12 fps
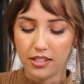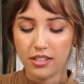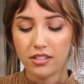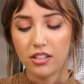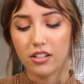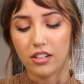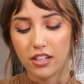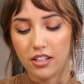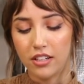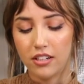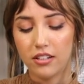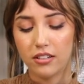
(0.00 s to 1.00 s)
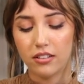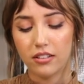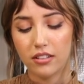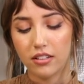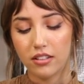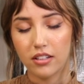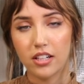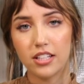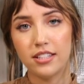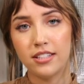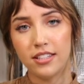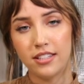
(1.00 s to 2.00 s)
This is a good
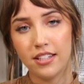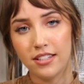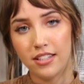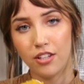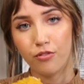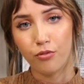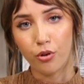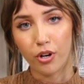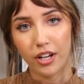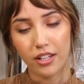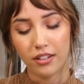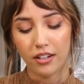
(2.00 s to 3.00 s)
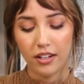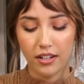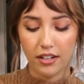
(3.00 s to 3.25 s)
consistency for it.